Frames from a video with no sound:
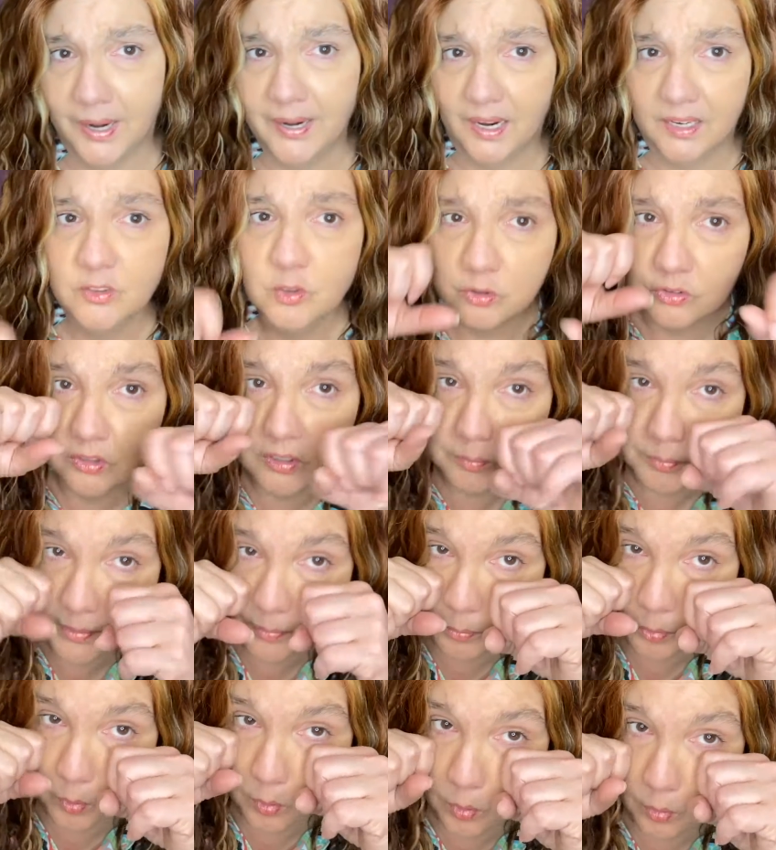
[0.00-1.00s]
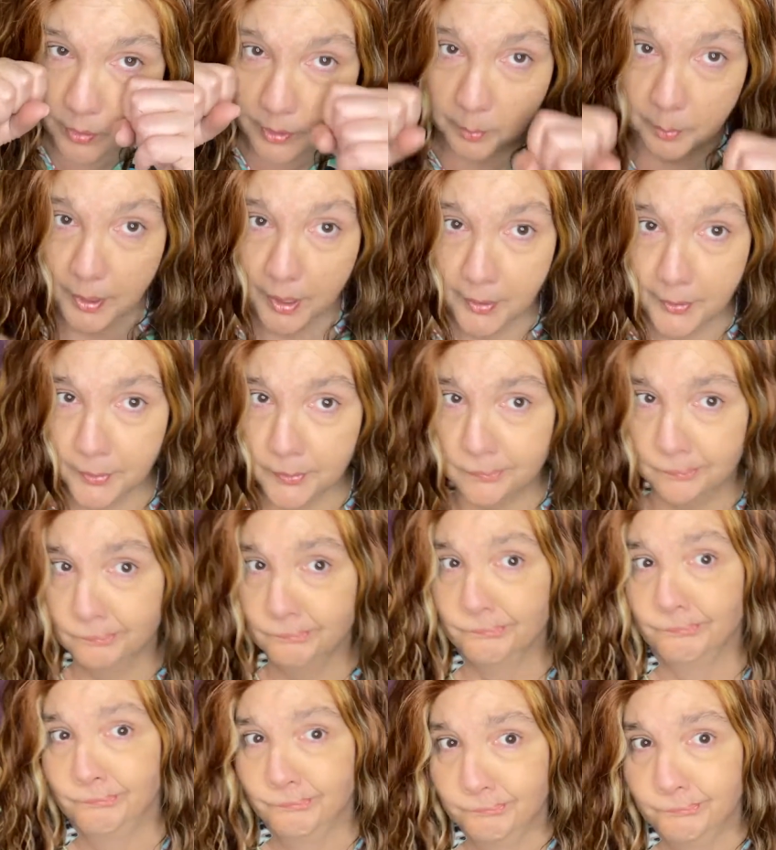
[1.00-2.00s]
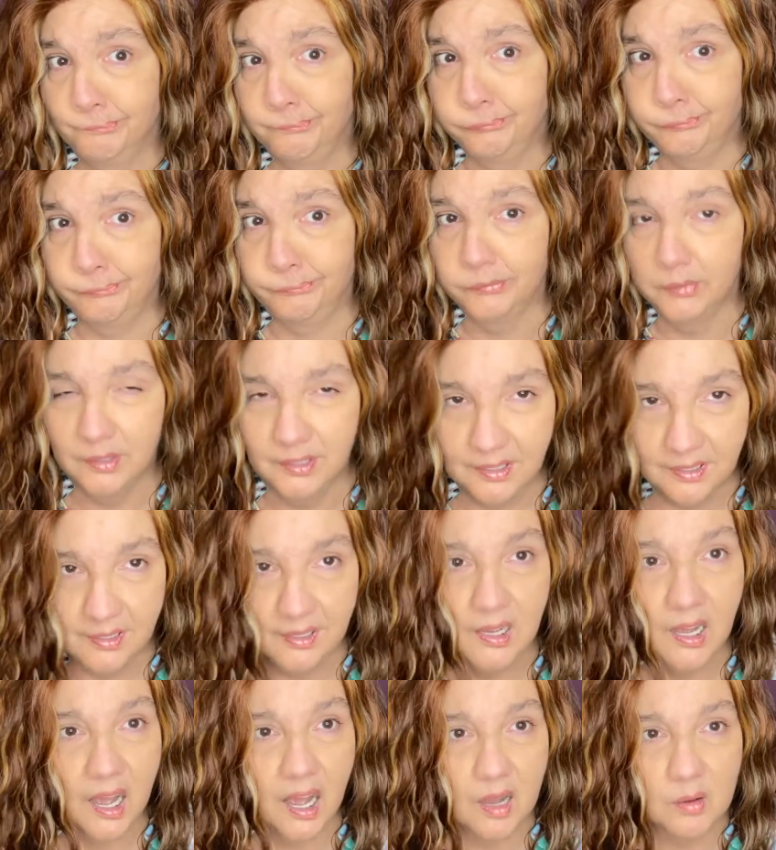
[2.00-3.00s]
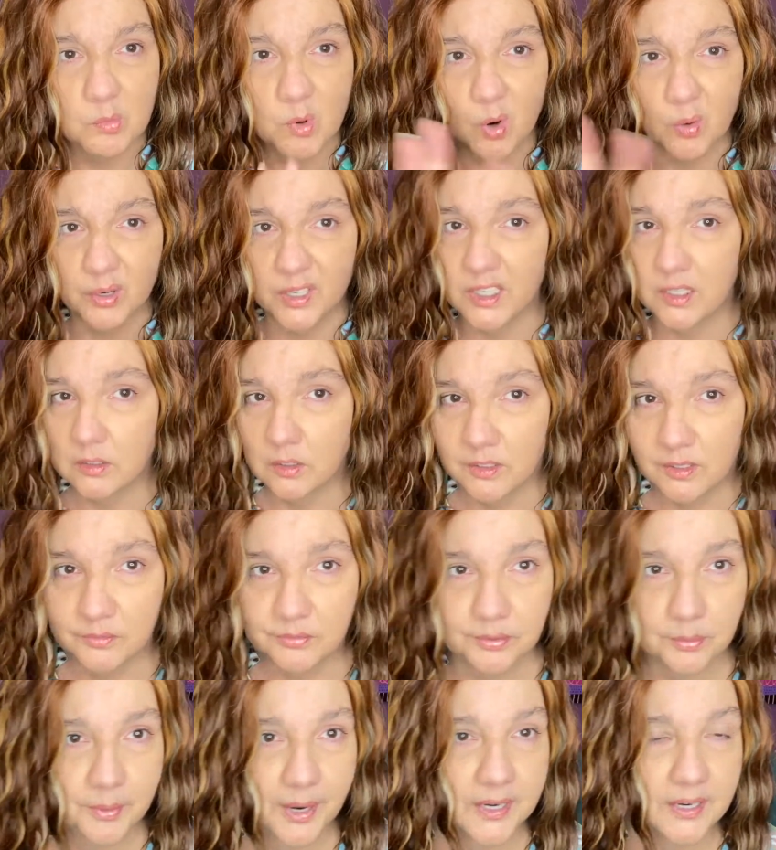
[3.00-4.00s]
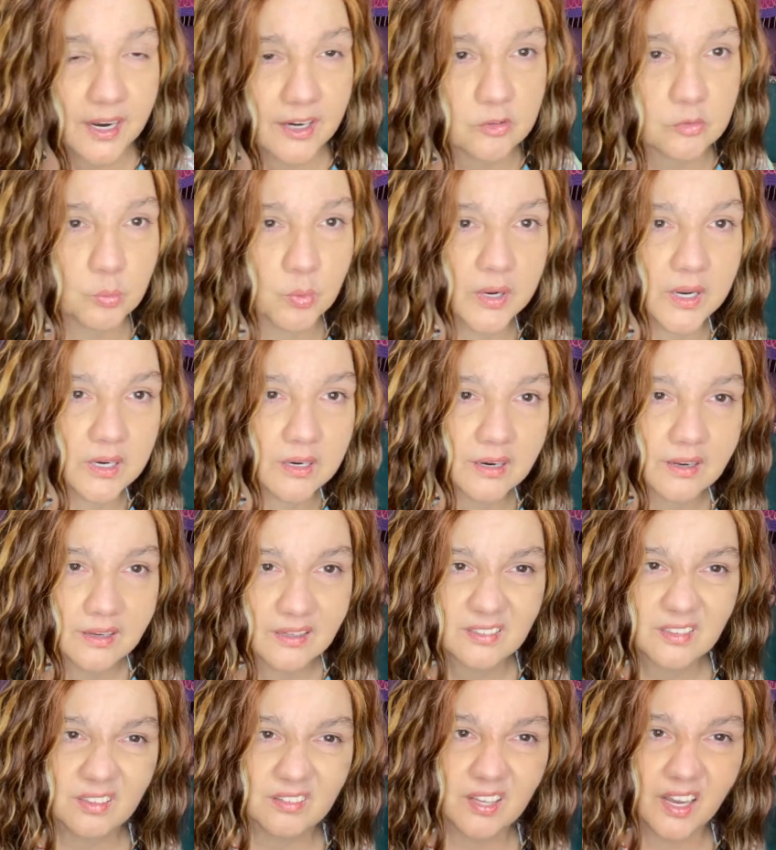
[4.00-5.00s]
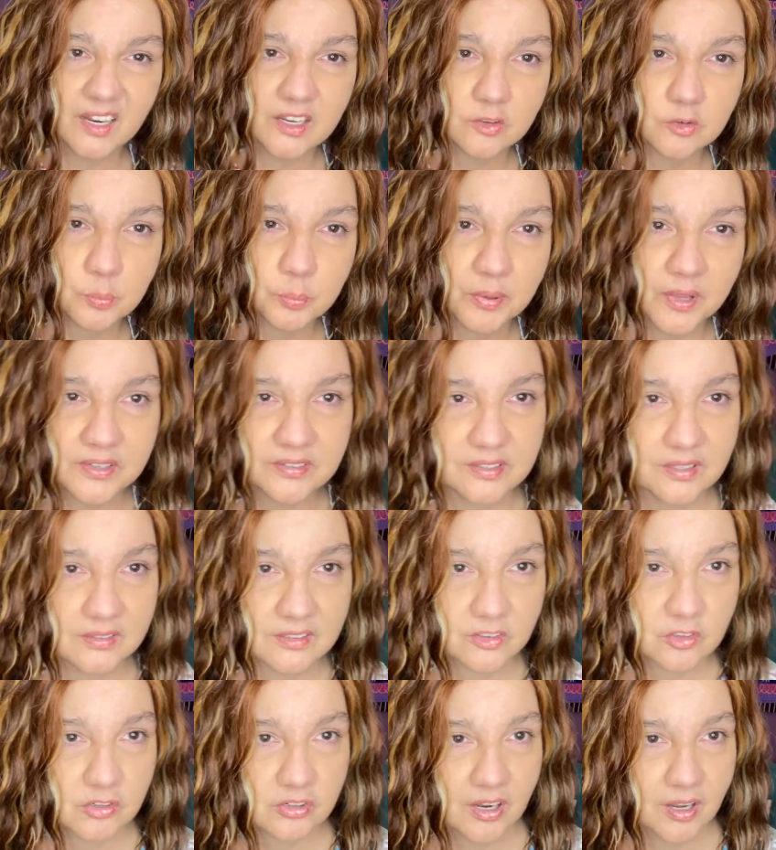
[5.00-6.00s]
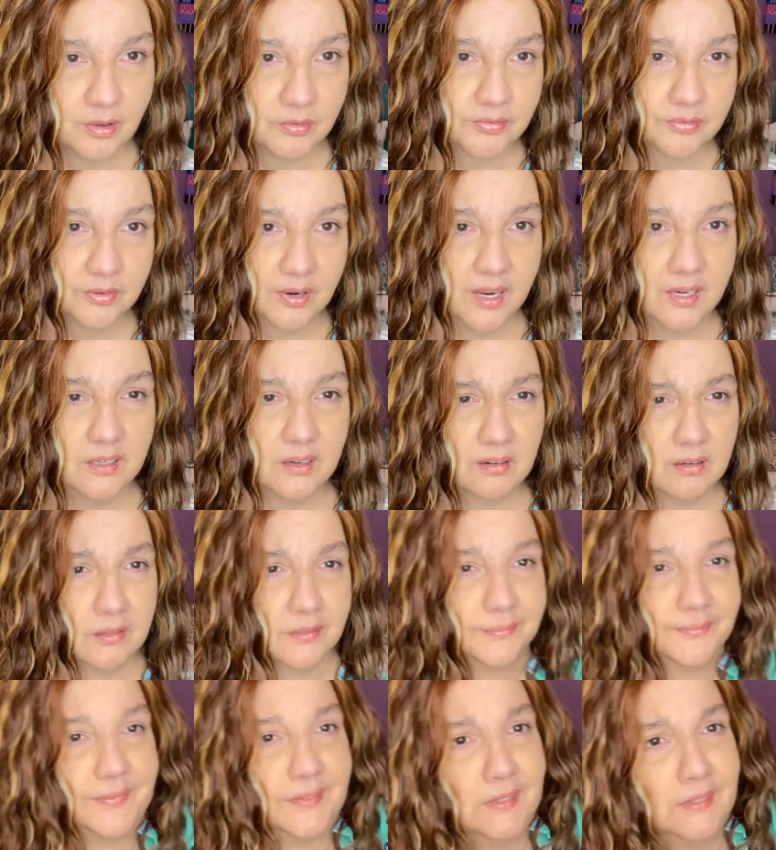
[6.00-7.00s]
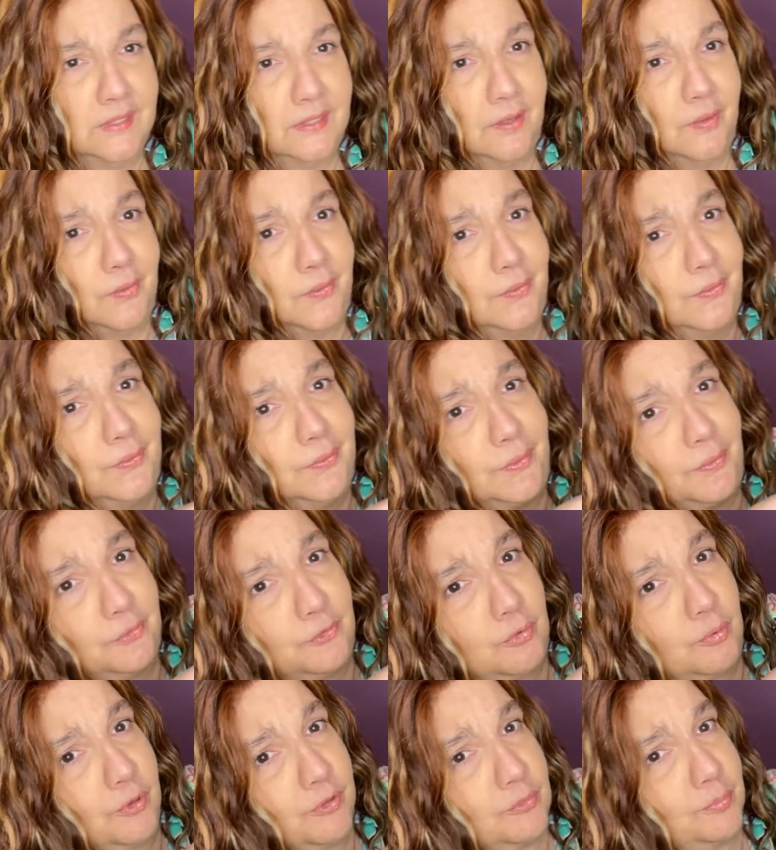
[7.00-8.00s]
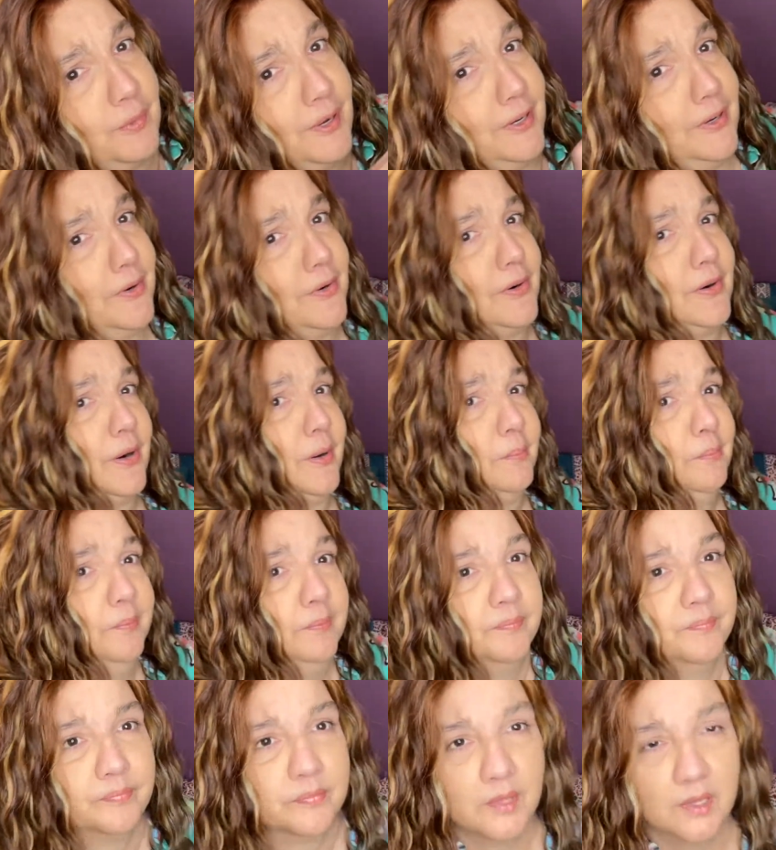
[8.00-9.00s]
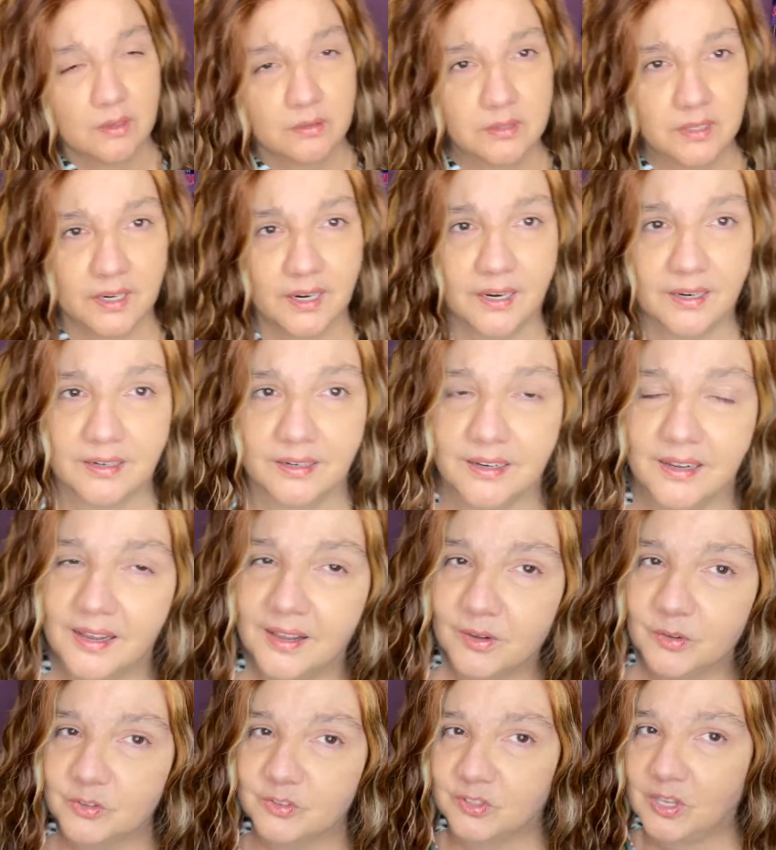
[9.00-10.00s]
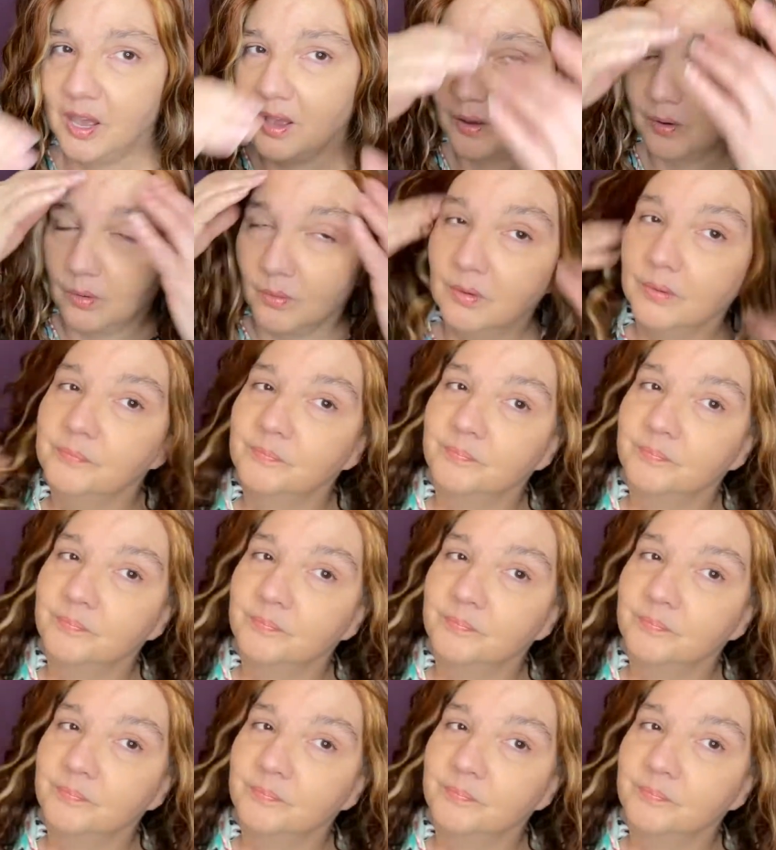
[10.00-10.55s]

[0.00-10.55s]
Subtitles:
and you see me boohooing about it. I'm already looking for my next wig to take its place on the shelf, right? Oh, don't twist my arm. Okay, so